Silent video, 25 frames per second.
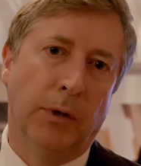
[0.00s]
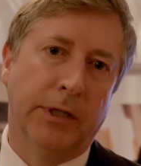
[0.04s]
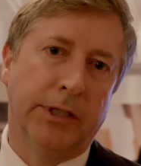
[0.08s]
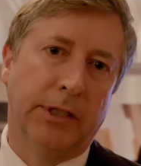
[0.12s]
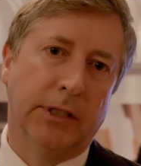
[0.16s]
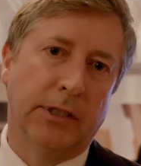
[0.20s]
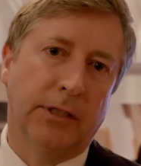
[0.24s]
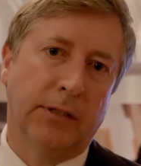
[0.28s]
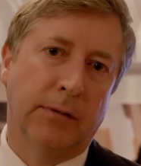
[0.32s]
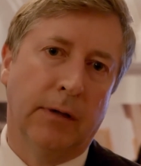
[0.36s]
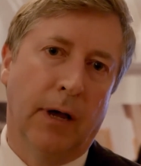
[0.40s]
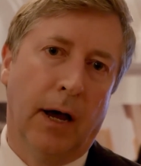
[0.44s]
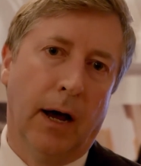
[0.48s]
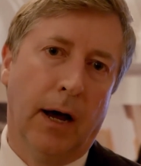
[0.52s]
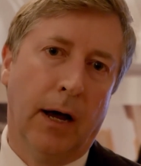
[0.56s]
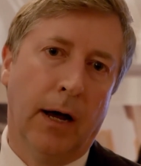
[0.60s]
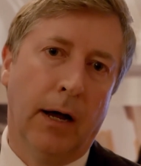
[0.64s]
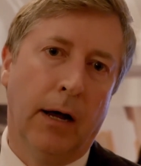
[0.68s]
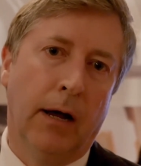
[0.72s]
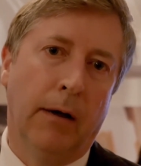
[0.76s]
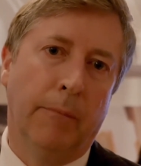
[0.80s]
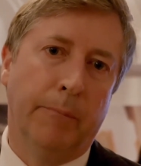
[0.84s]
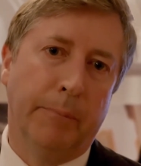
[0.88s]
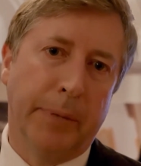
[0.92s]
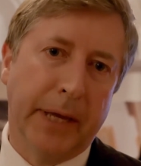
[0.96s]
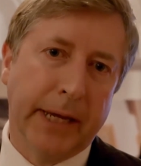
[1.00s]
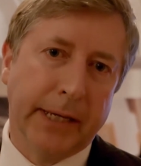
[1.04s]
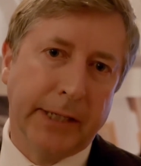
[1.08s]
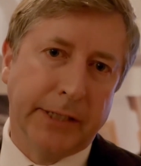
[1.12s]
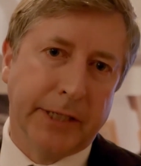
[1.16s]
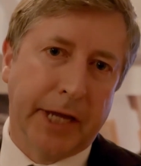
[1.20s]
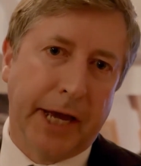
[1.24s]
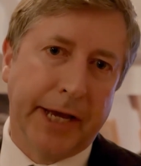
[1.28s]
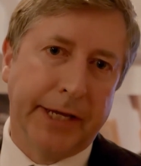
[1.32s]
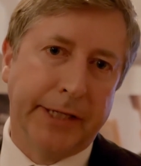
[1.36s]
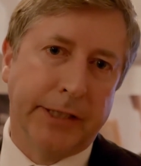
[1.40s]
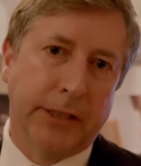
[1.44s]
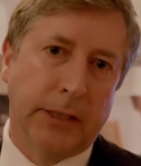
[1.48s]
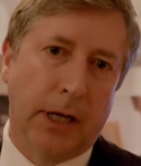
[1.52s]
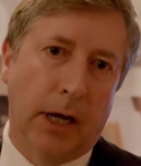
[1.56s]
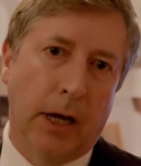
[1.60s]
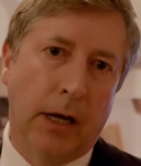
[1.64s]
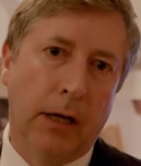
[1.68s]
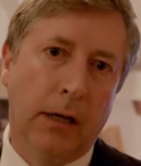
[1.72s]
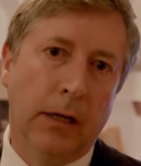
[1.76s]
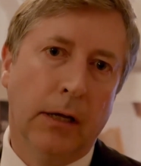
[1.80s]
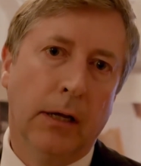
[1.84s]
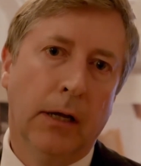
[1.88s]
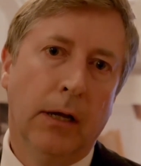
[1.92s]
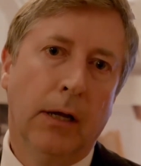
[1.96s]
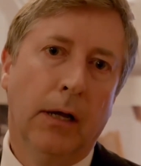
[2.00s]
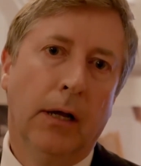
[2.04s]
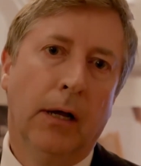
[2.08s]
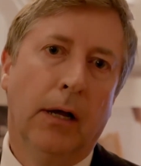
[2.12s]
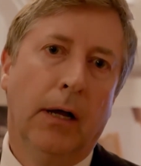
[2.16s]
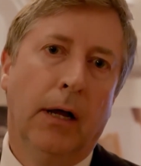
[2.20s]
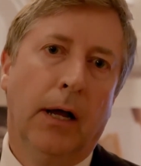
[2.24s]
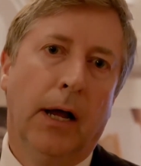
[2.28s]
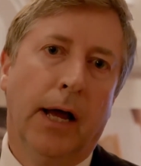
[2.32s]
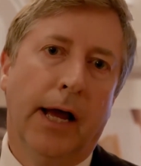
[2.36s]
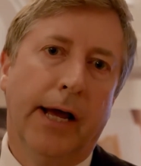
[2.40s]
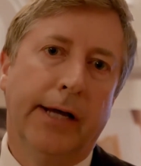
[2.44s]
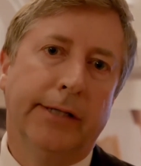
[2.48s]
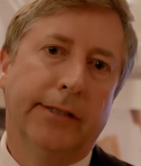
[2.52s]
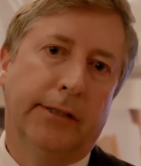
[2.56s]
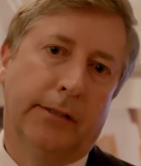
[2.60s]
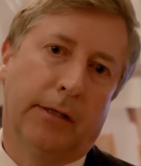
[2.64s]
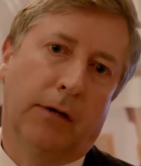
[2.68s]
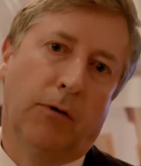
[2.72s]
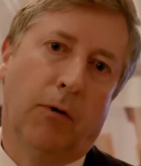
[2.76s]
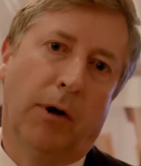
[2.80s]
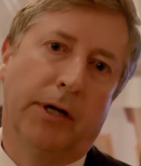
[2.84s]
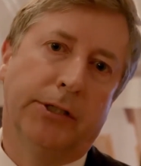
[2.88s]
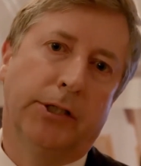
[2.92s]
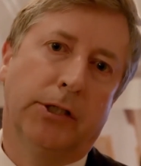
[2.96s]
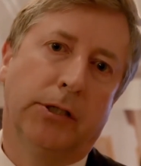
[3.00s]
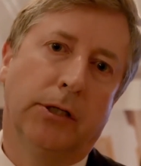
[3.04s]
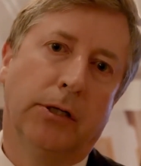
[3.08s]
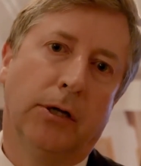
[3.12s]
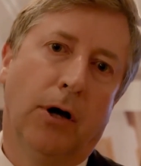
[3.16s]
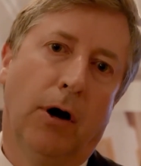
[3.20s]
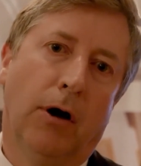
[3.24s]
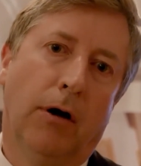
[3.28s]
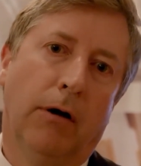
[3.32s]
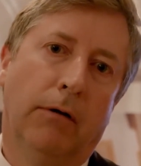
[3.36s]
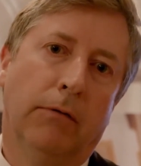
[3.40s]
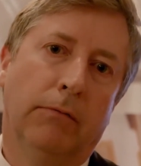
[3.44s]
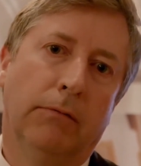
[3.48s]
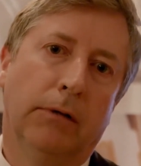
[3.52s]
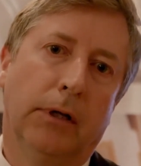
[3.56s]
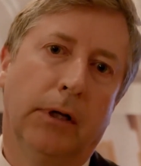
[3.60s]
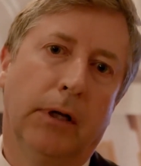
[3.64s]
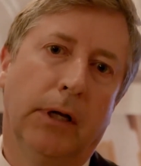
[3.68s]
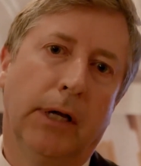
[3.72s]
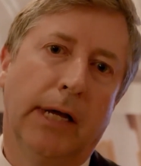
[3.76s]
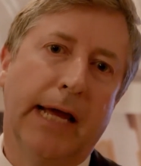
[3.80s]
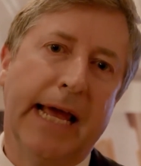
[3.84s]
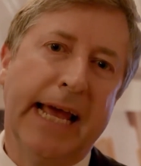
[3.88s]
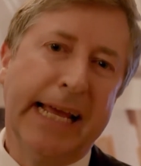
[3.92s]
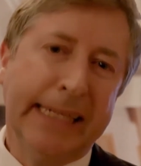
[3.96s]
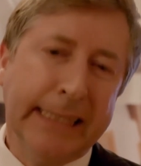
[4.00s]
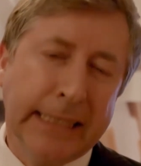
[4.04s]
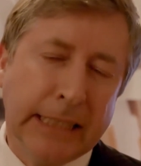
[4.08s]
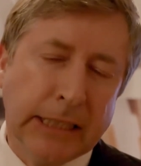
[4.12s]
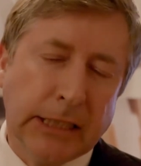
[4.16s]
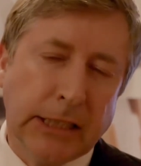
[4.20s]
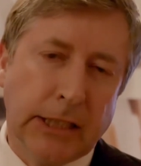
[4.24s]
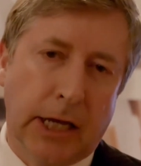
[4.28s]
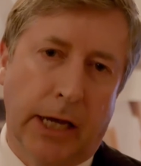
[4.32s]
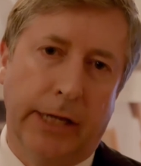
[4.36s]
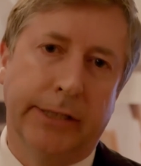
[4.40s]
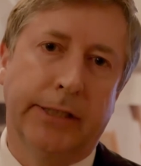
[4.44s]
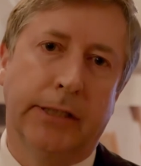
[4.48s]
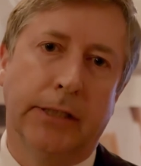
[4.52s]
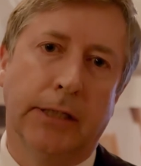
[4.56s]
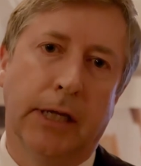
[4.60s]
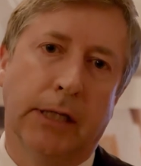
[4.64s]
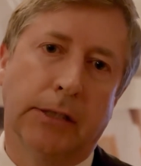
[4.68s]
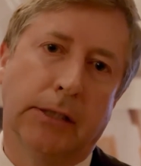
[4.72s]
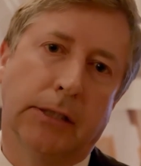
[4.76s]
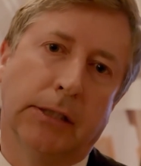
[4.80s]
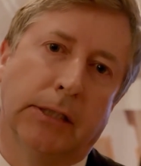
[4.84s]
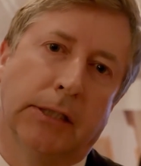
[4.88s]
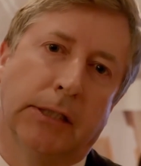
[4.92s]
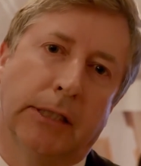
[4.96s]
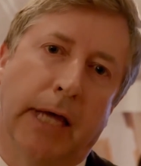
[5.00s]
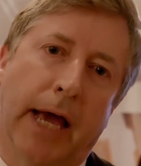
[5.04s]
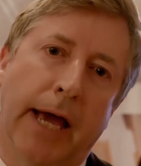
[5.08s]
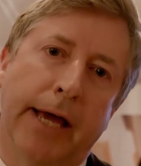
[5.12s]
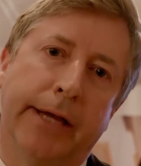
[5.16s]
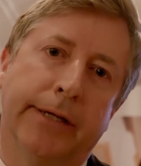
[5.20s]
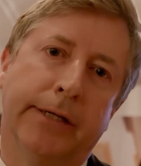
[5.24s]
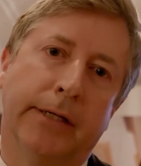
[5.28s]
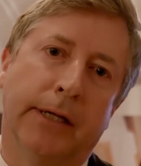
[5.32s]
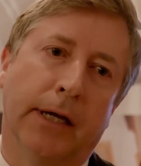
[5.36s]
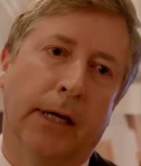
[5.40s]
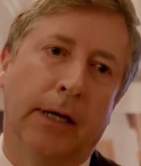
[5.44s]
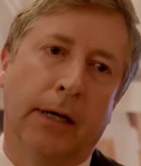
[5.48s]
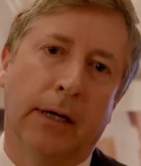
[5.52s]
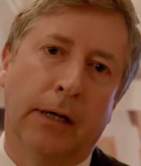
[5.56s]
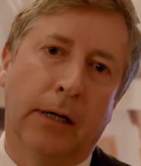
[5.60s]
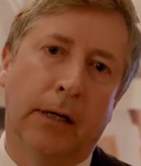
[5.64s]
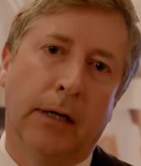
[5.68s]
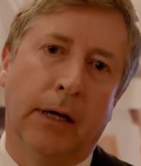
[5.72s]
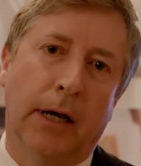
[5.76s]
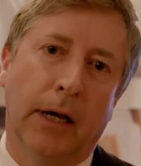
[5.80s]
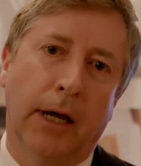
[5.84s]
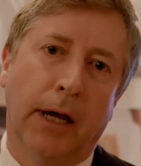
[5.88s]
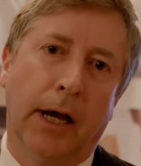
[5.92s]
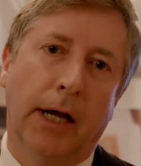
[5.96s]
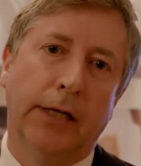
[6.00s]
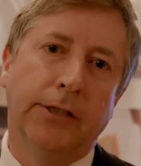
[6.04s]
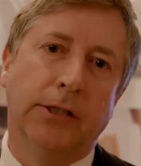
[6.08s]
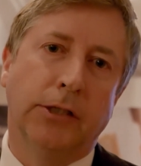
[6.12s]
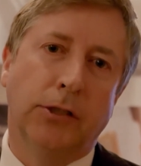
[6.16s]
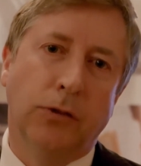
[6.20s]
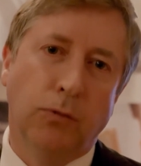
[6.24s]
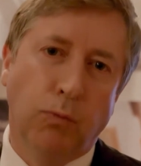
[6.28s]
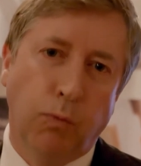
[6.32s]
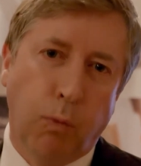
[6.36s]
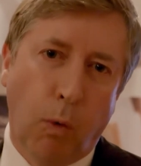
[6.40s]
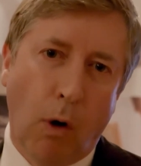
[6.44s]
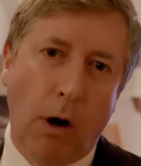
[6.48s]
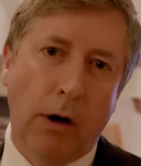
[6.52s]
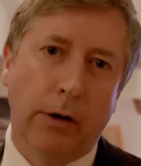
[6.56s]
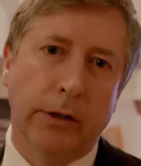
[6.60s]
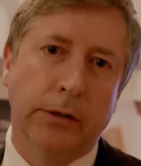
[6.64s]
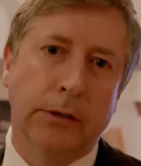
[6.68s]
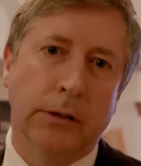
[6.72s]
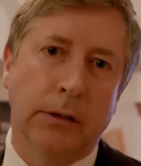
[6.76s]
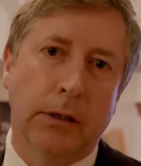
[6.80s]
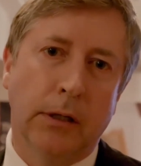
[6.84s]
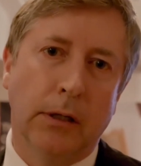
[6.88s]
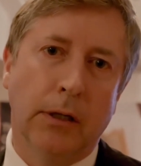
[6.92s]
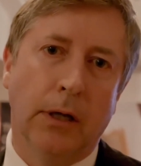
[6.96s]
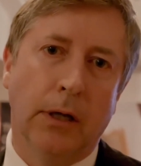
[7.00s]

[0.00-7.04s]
which is big data. It's a question of insight and understanding as to what